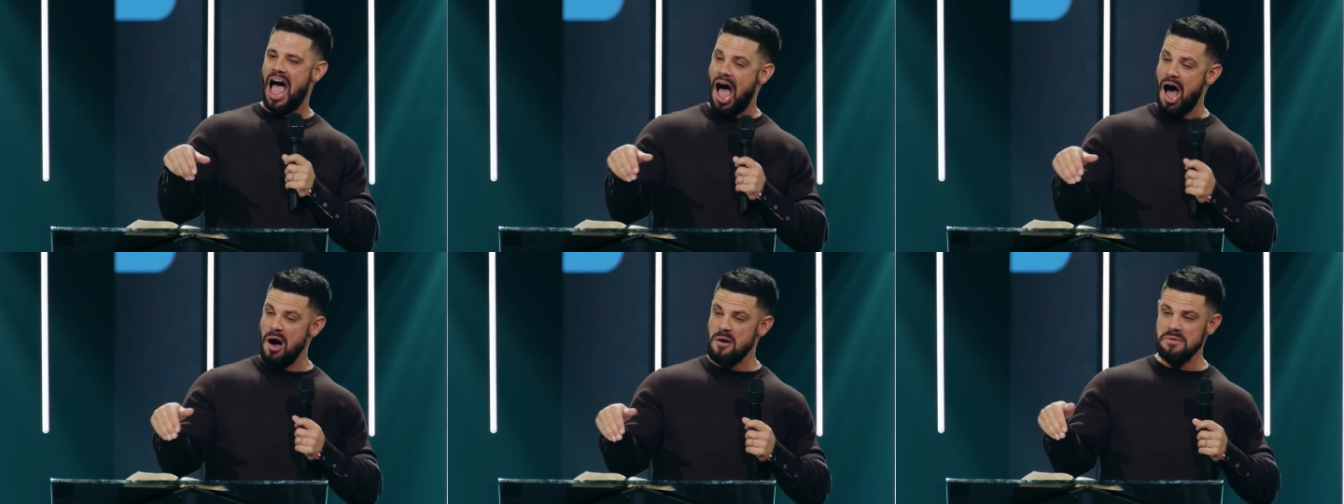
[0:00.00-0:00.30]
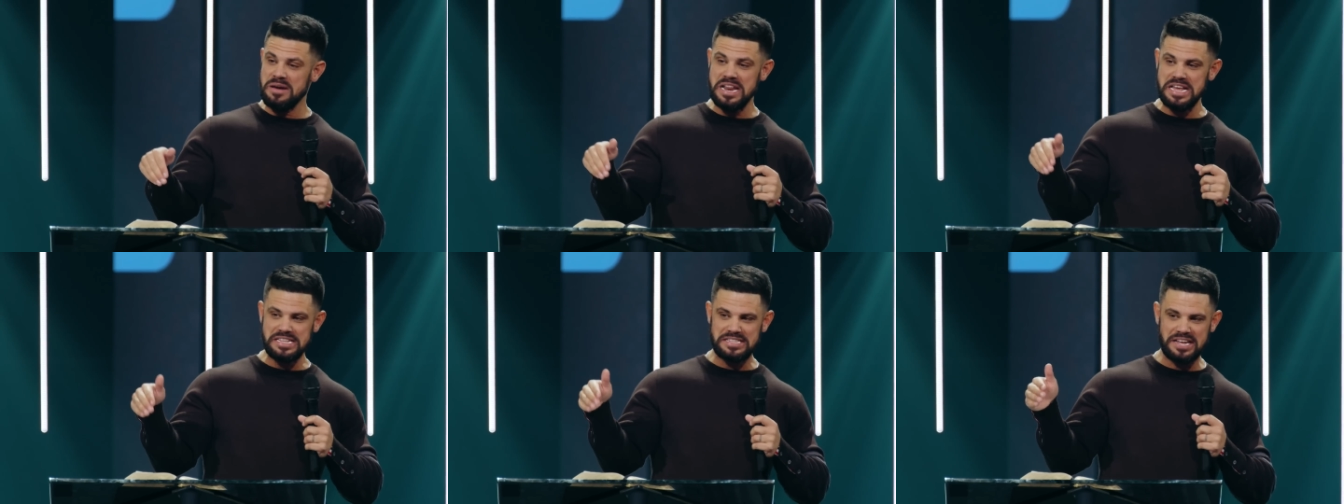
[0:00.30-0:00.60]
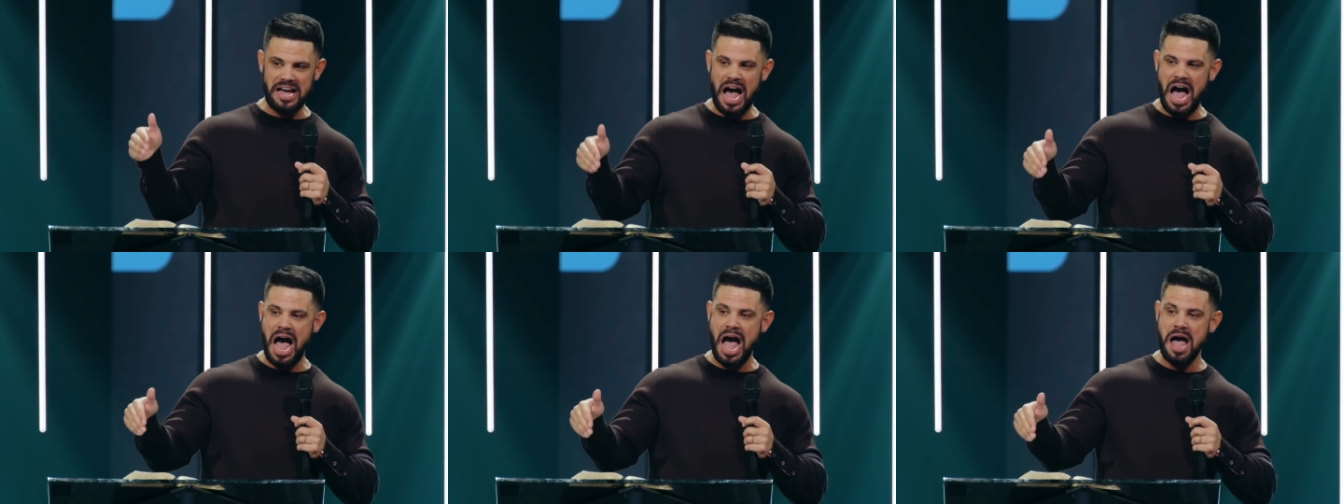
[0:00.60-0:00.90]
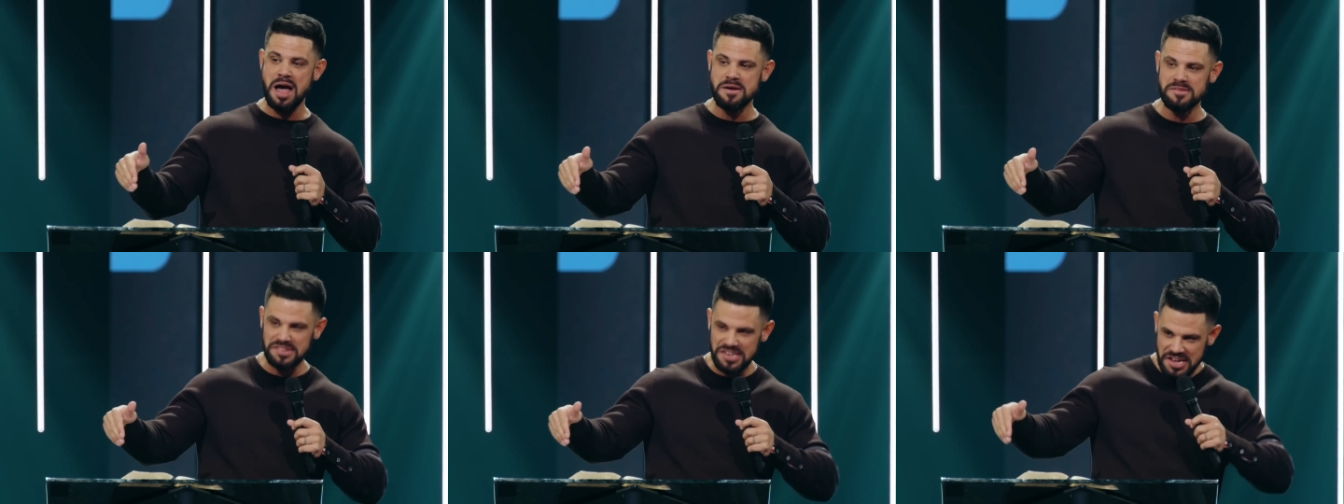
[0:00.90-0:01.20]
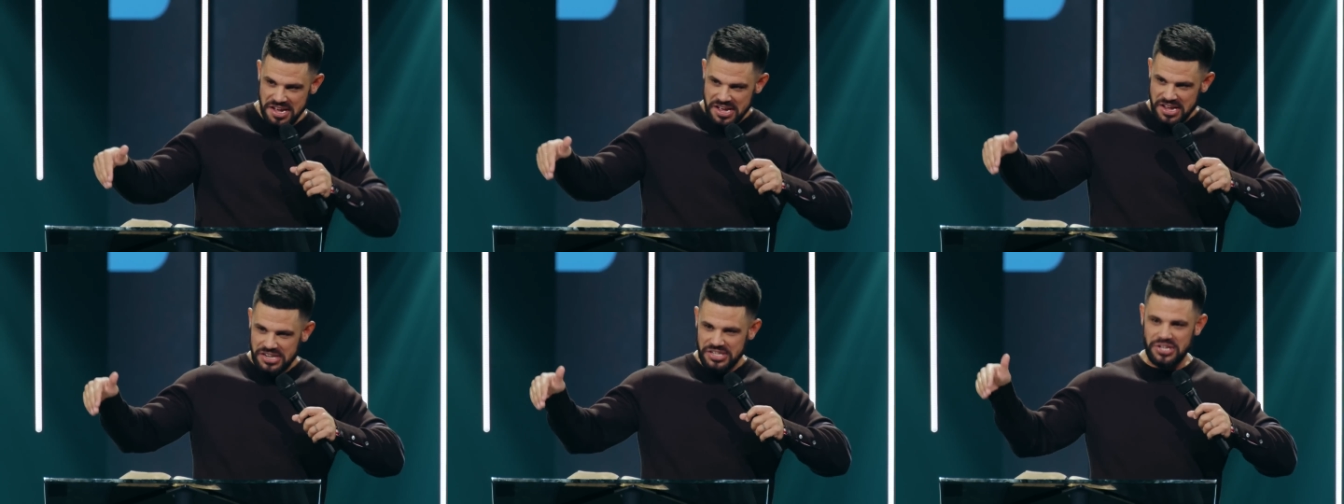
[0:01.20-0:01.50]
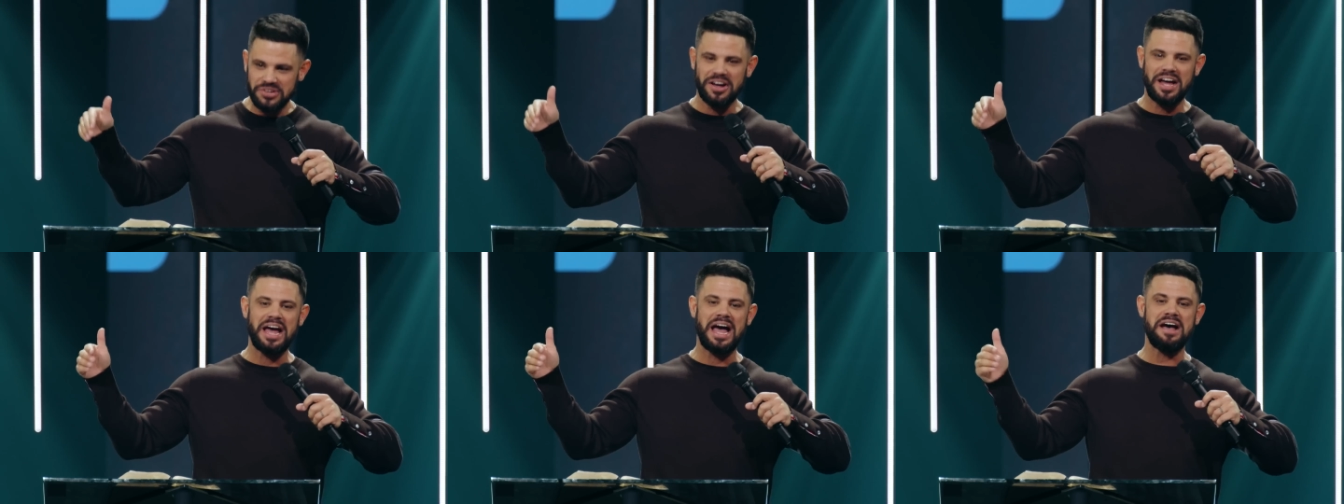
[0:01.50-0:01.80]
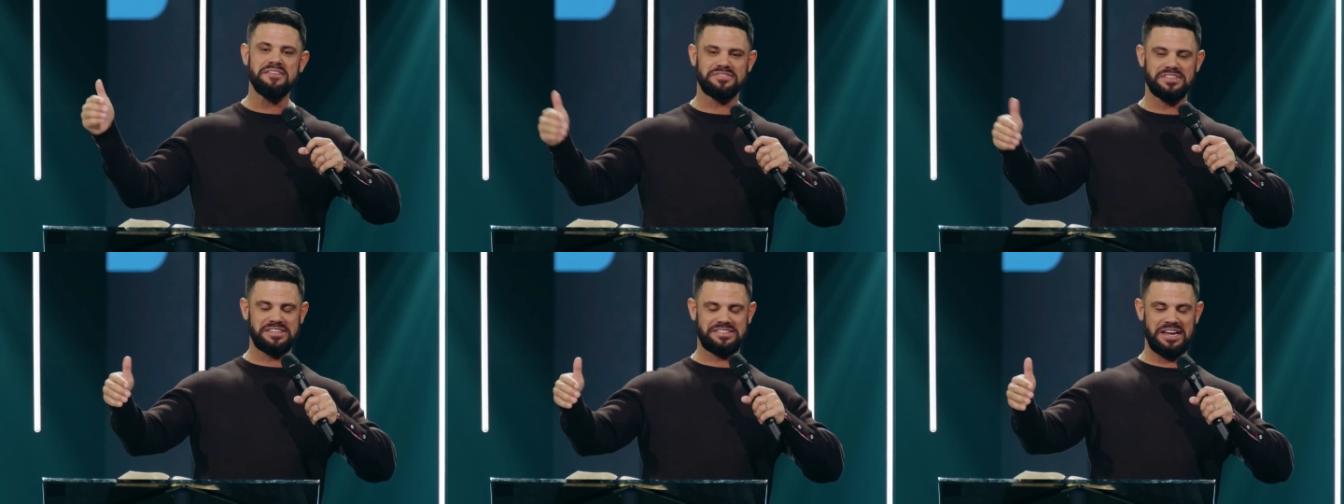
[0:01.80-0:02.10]
How many times do I
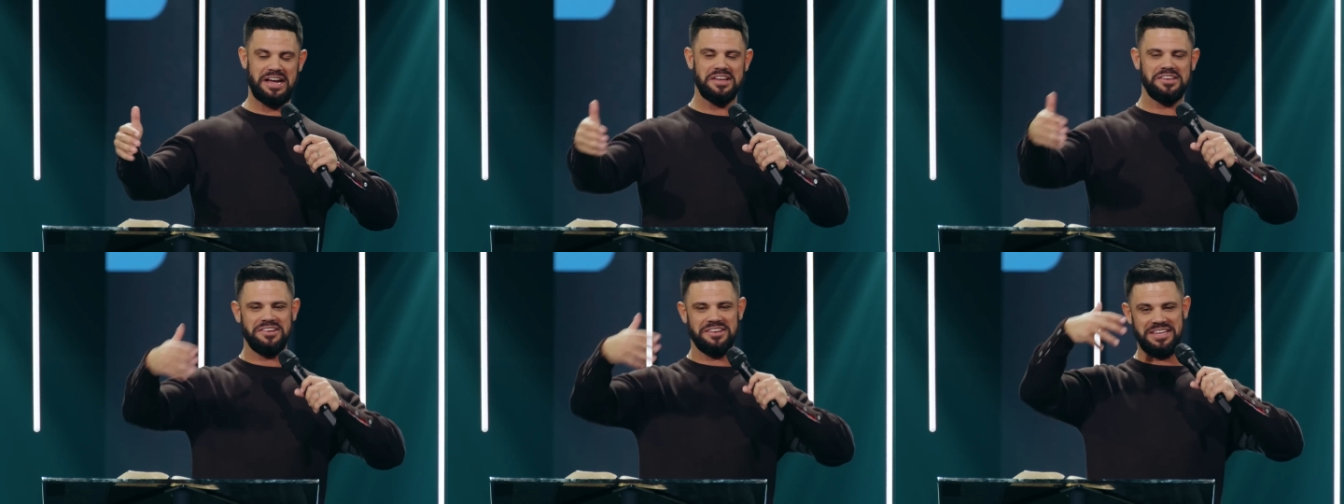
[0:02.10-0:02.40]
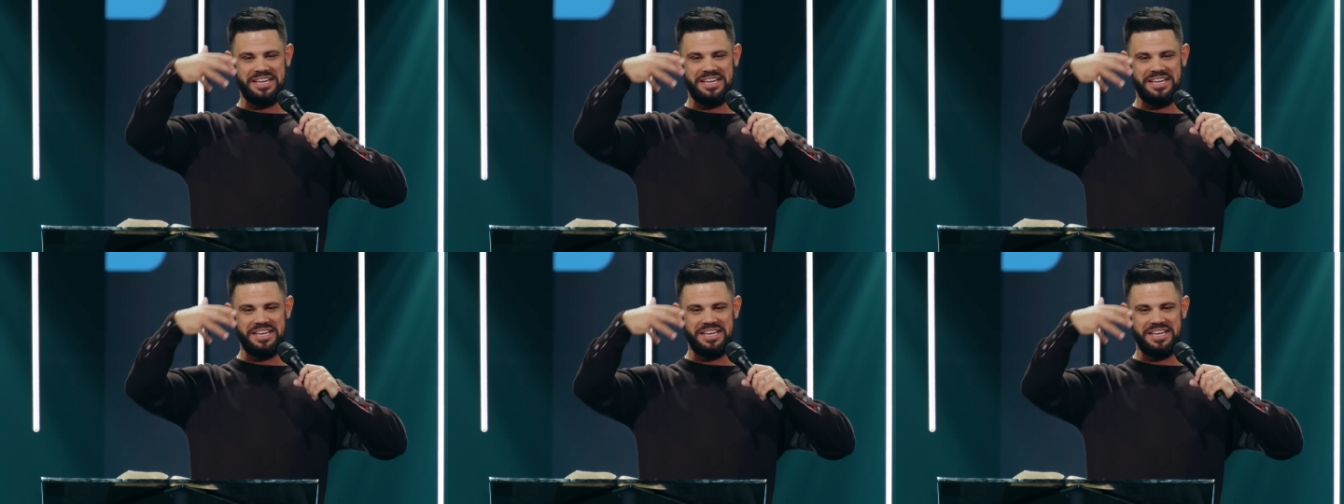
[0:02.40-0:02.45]
have to tell you?